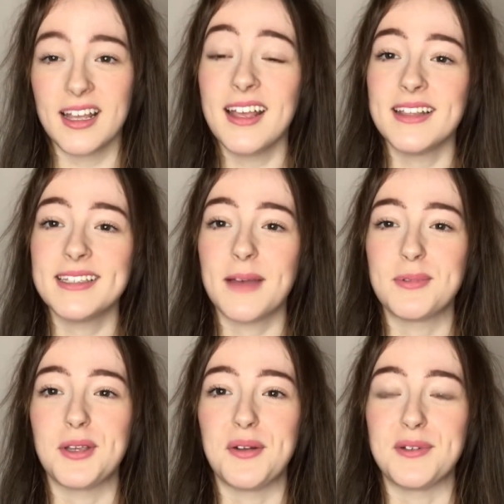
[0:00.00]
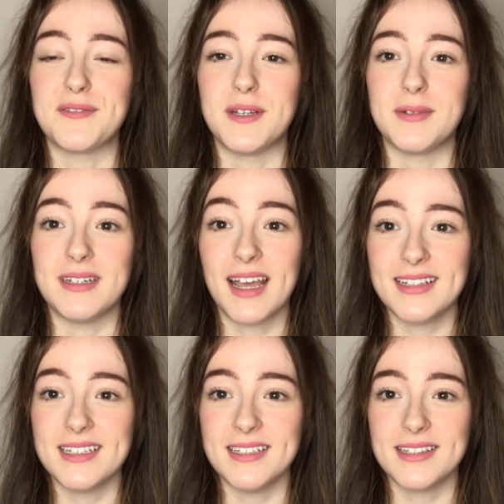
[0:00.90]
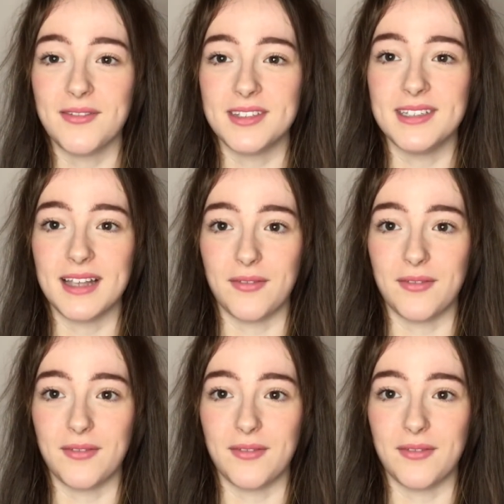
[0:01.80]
This episode was filmed in 1977.